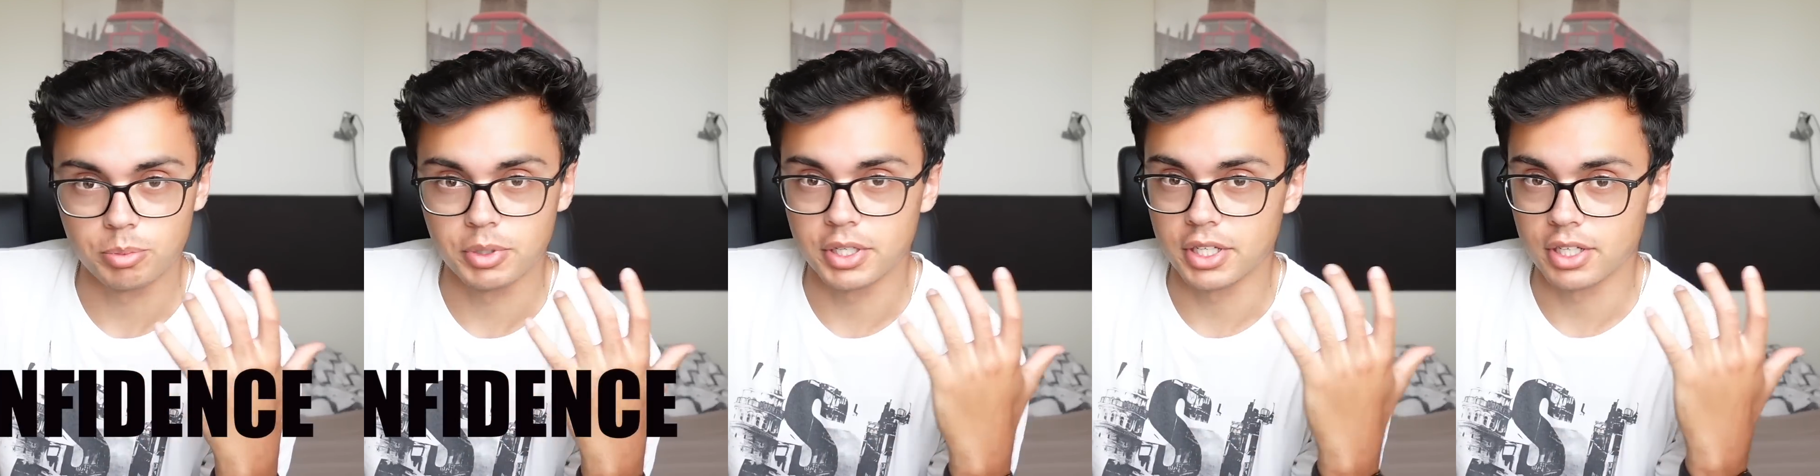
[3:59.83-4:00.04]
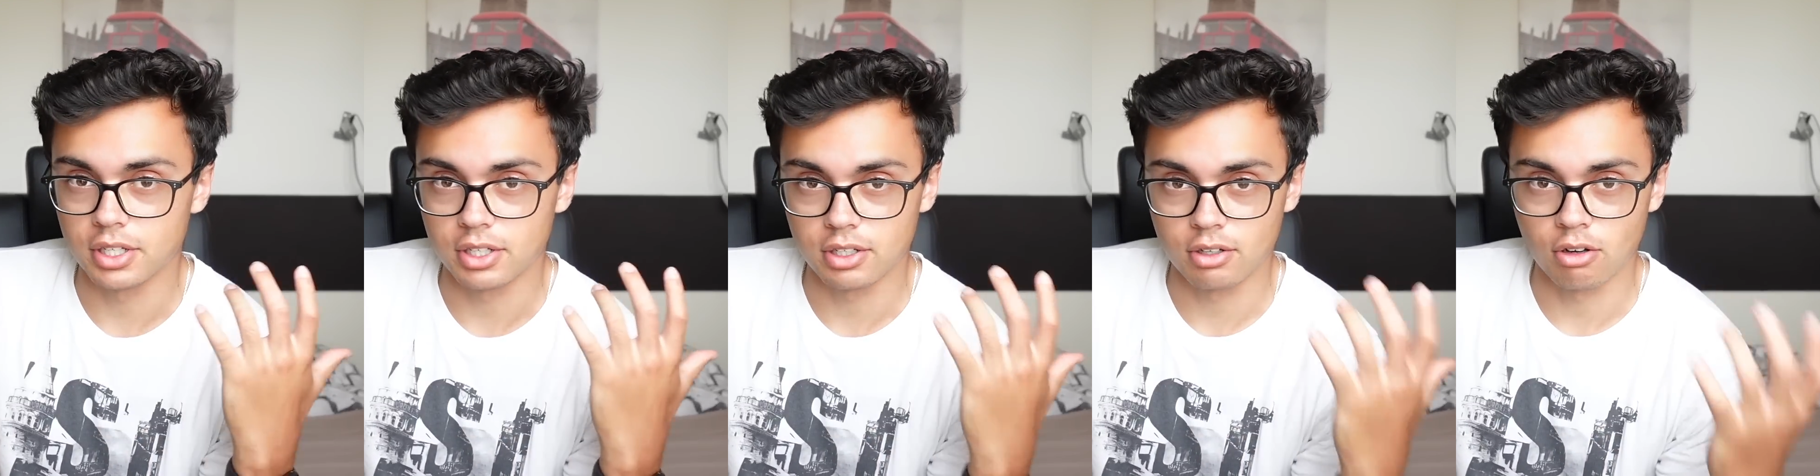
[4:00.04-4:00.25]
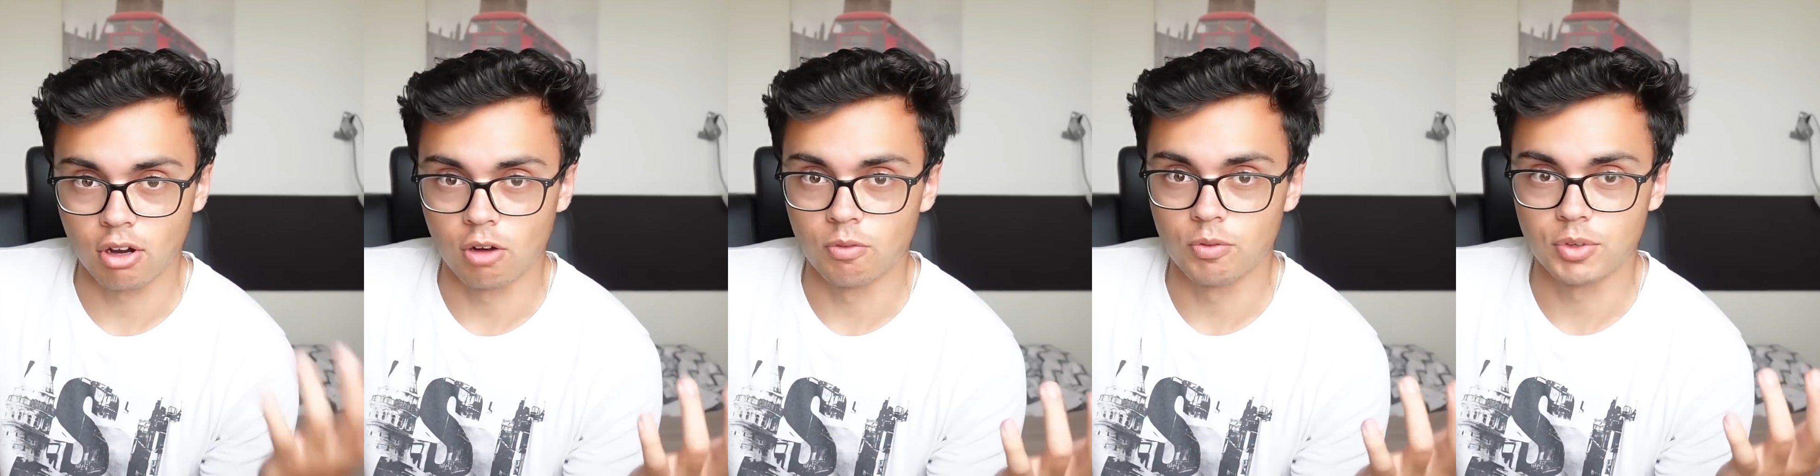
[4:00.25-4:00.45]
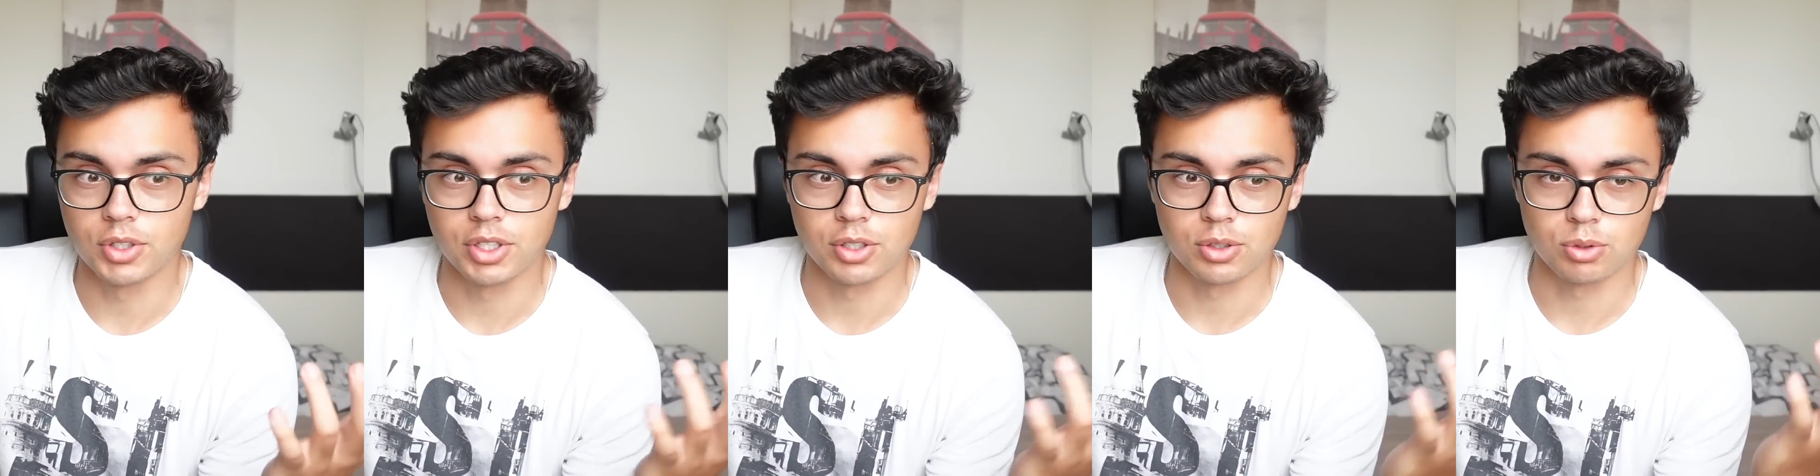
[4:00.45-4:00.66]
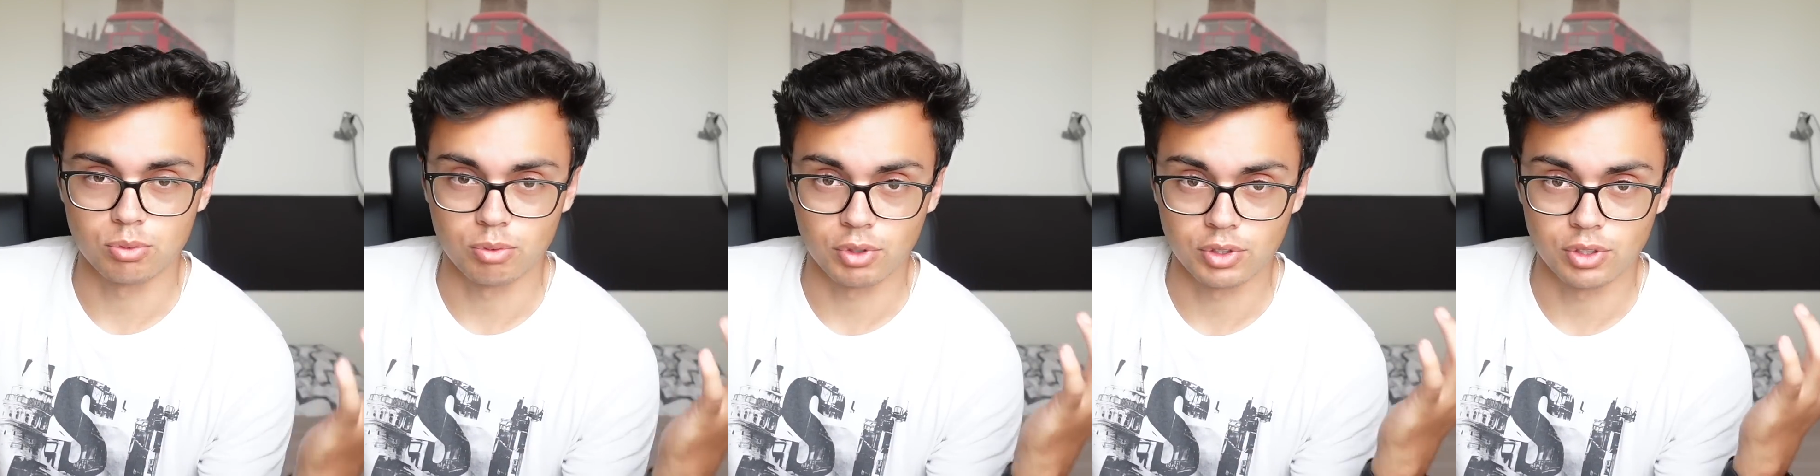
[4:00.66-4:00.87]
being
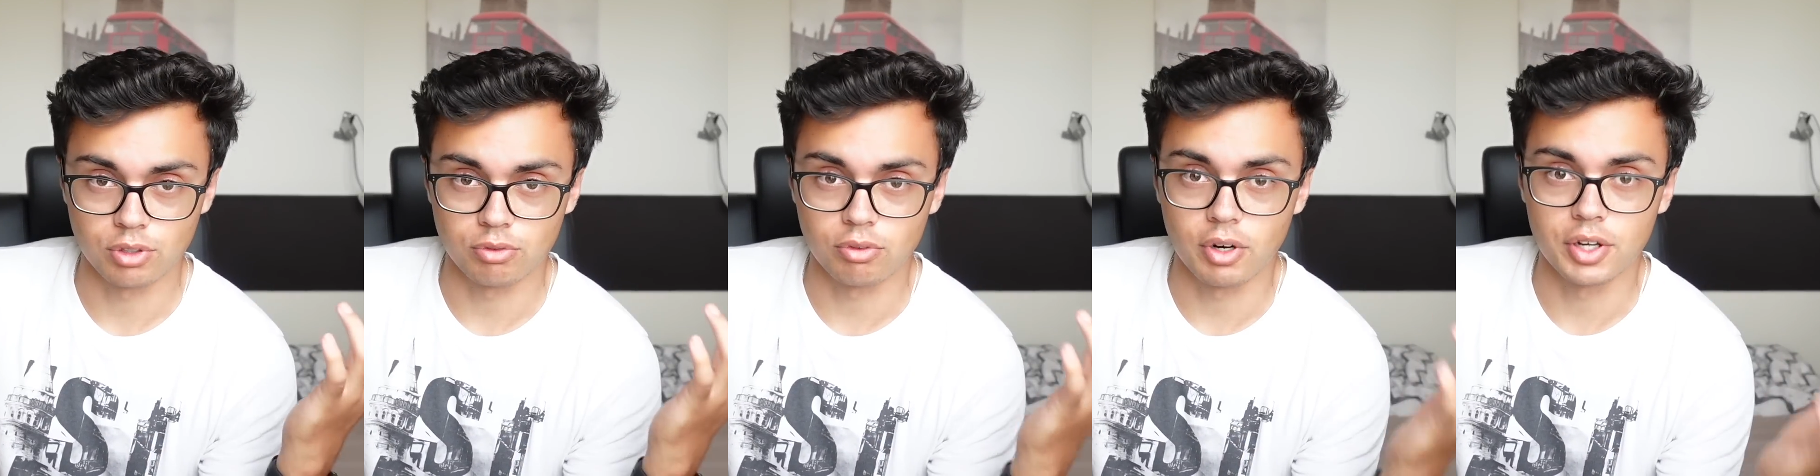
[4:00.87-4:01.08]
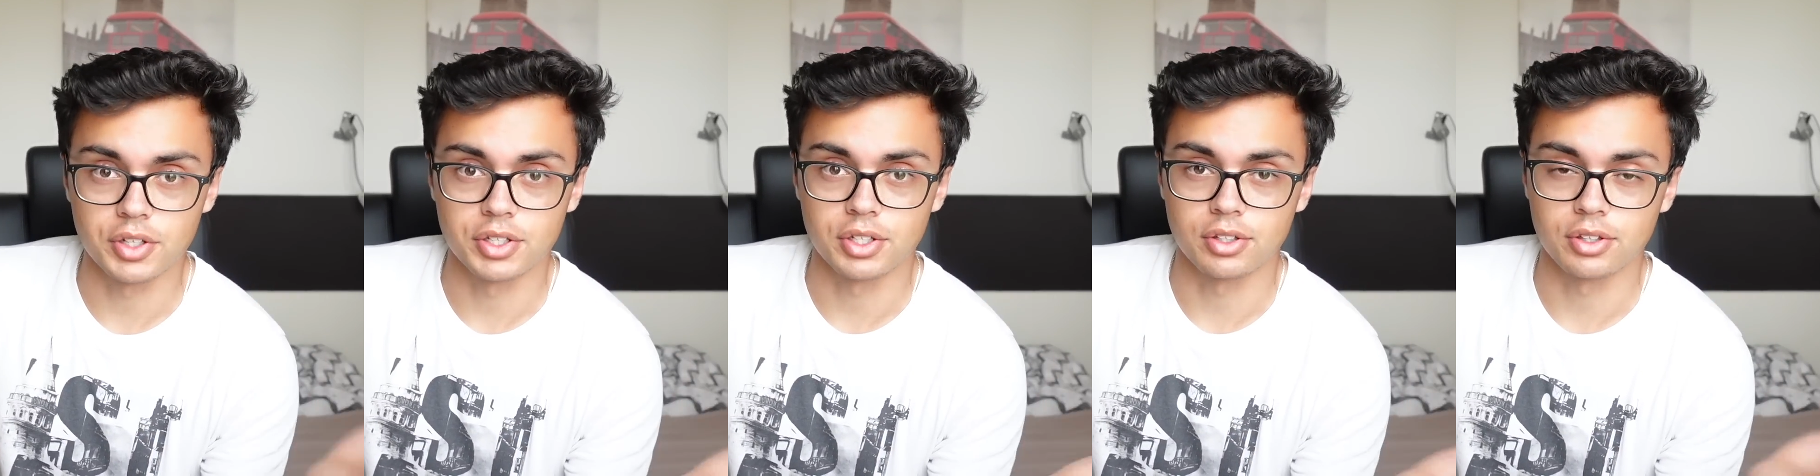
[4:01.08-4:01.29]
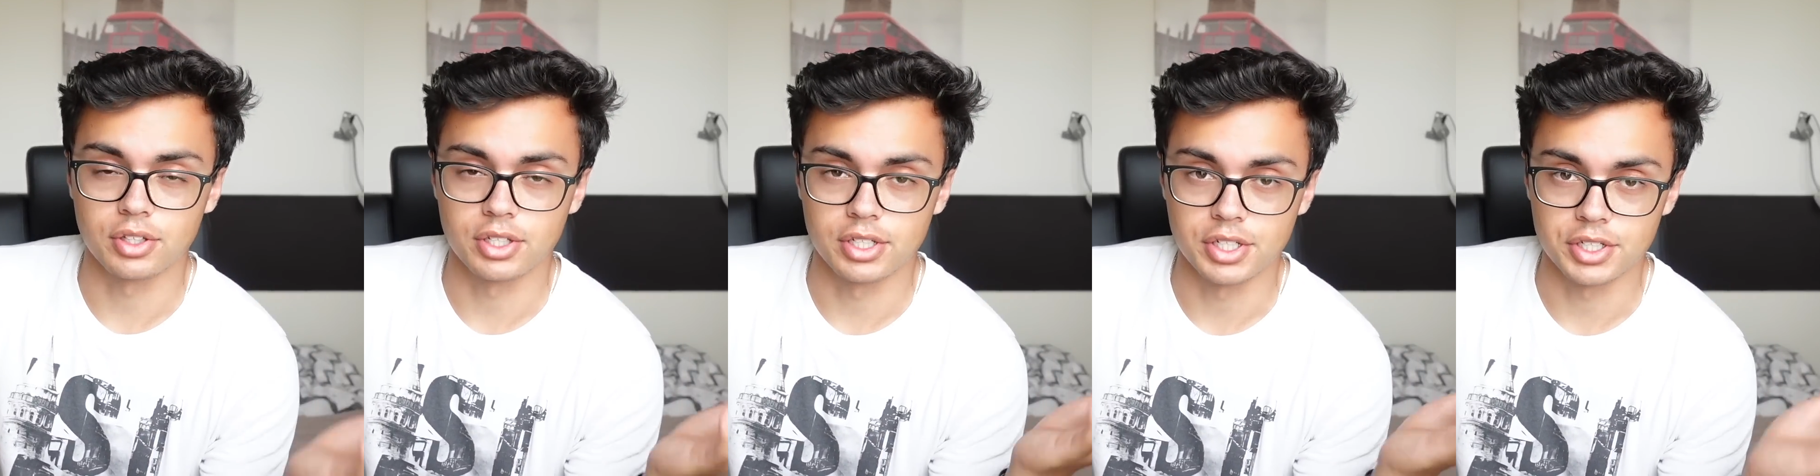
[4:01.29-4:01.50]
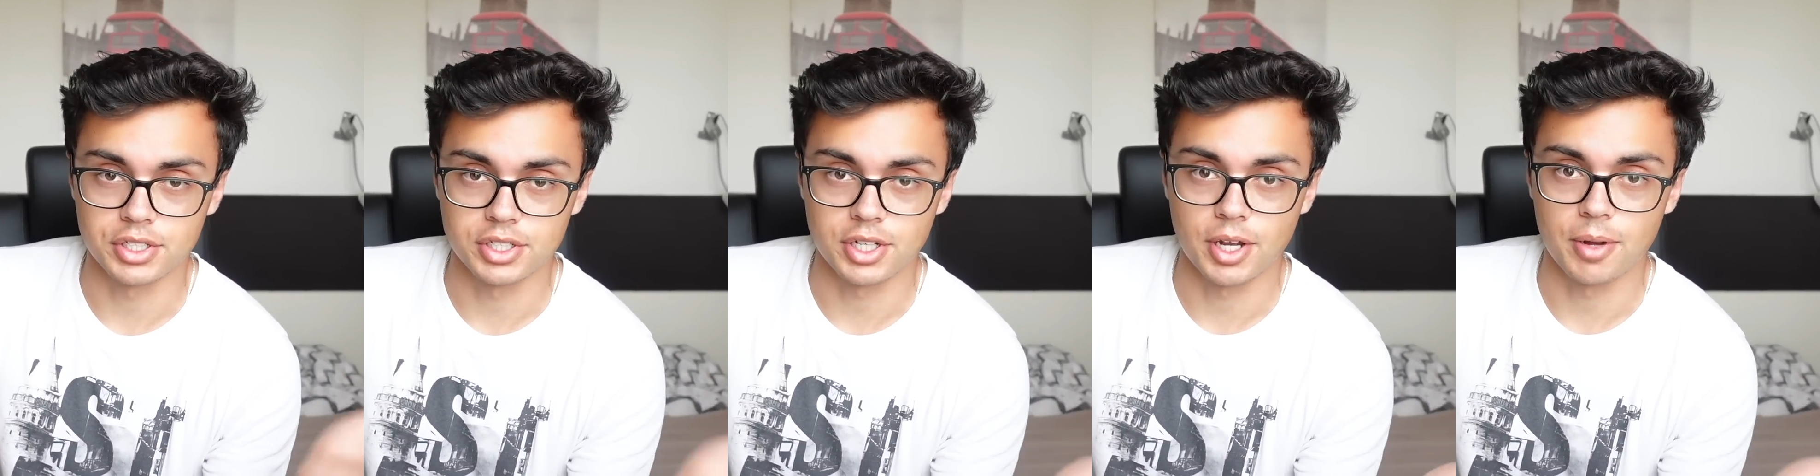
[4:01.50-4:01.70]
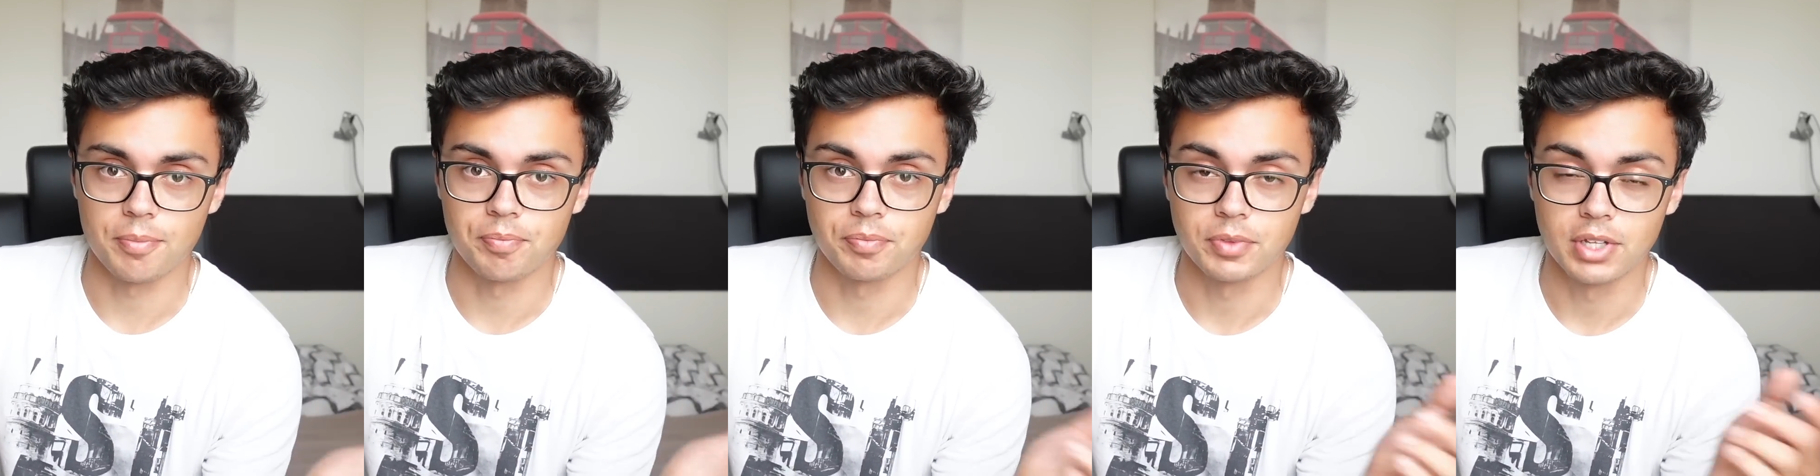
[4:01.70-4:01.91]
confident when you're writing the
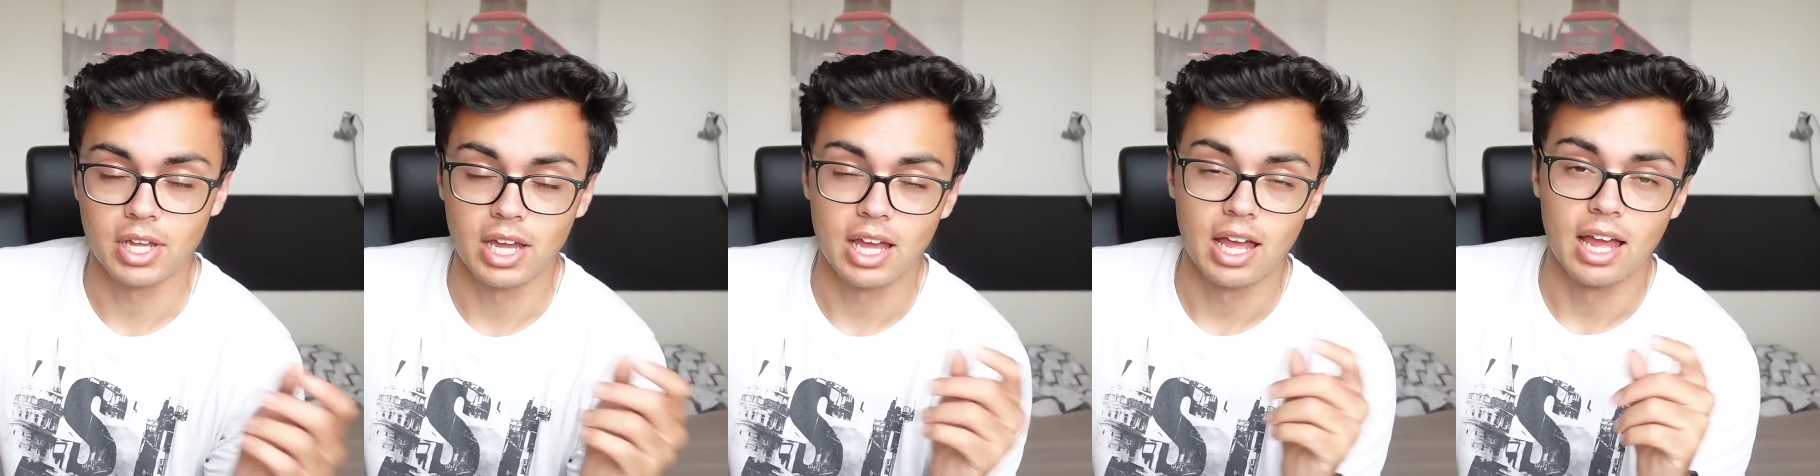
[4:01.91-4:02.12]
exam.